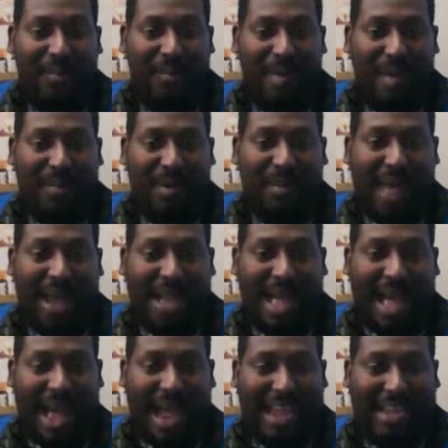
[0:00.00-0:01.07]
Mais bon
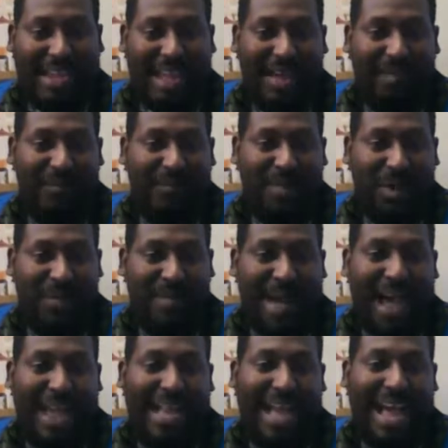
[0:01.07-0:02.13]
bagay. Bon
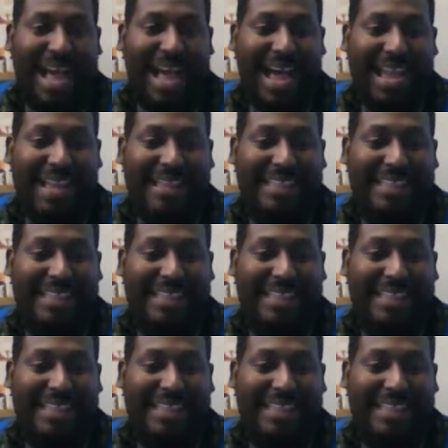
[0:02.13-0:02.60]
bagay.